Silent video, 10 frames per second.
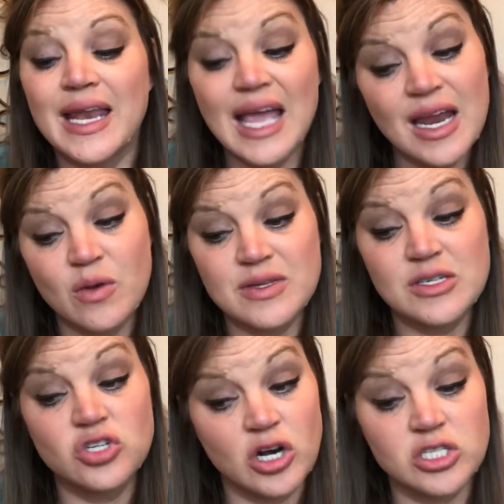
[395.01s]
Nana was in
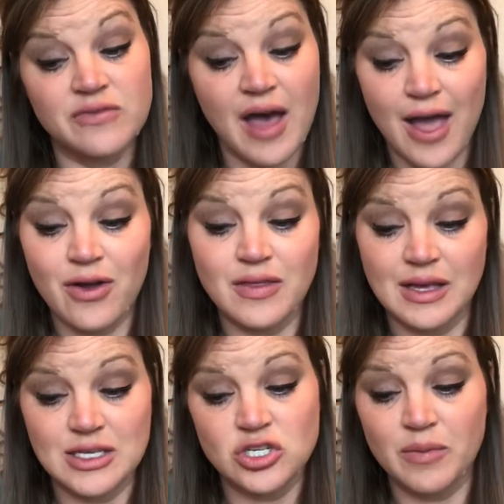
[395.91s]
charge of hiring the
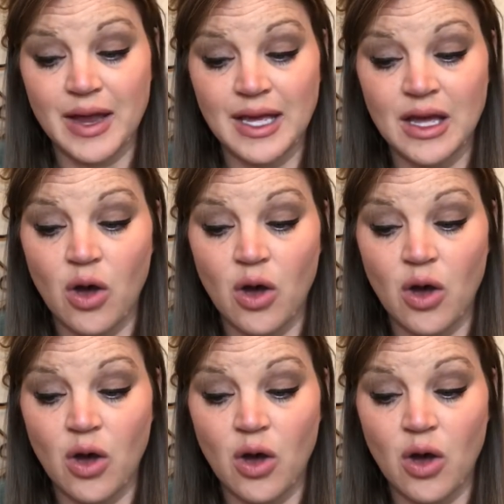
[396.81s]
Easter Bunny,